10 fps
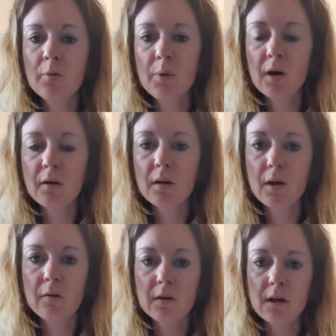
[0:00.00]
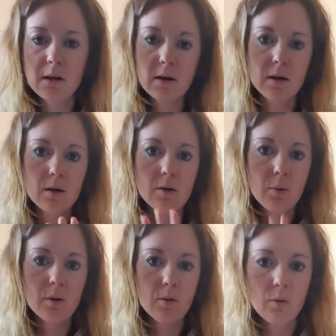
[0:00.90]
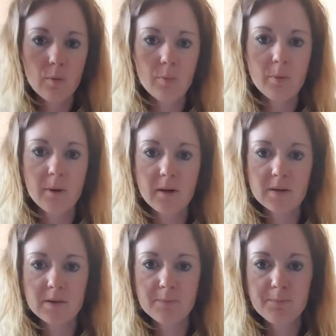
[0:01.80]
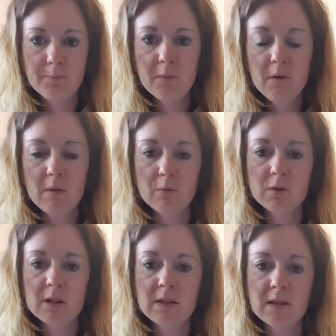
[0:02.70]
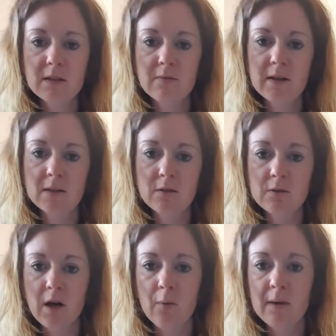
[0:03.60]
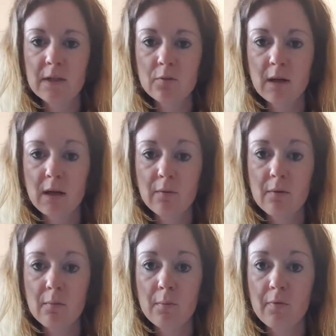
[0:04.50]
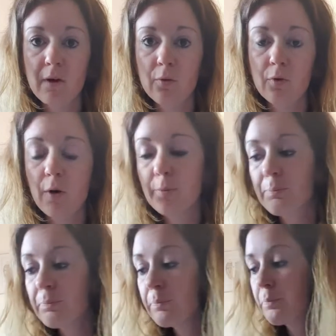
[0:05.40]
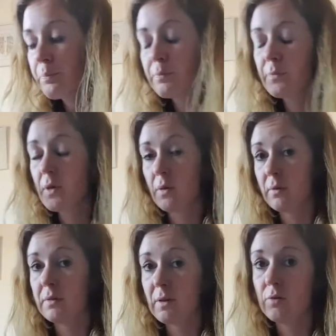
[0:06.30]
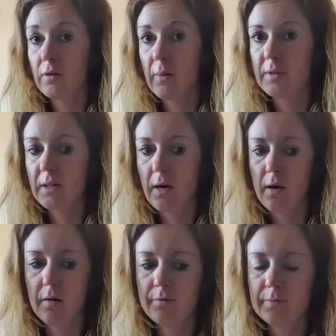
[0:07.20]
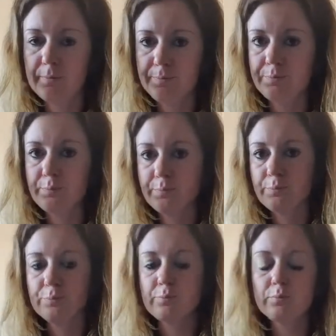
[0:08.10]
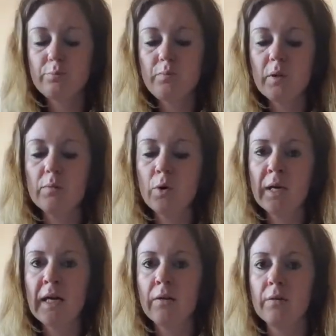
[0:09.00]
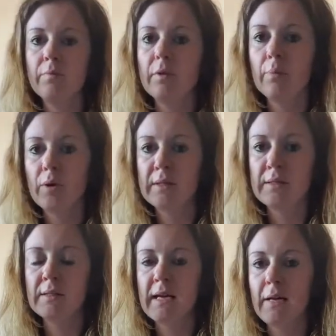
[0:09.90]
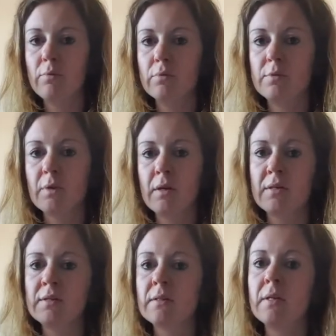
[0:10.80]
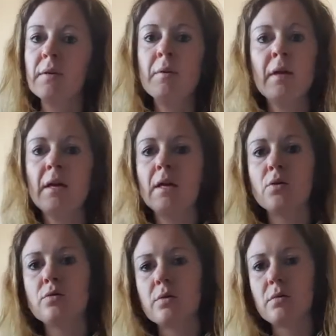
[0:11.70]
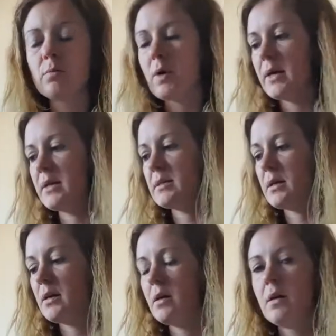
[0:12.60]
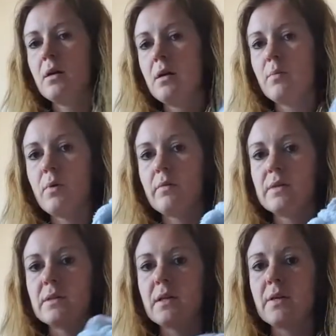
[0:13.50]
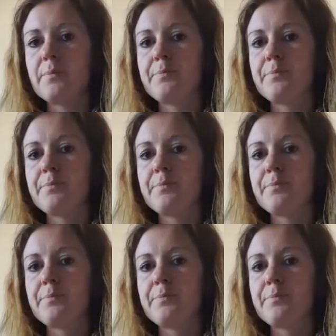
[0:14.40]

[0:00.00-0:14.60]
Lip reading: but they're currently like going up because they're much easier to fasten on Jack when he's wriggly with them with Velcro. They're the only Velcro nappies that I have. Not keen on them for the pockets and day ones because you can undo them quite easily, but obviously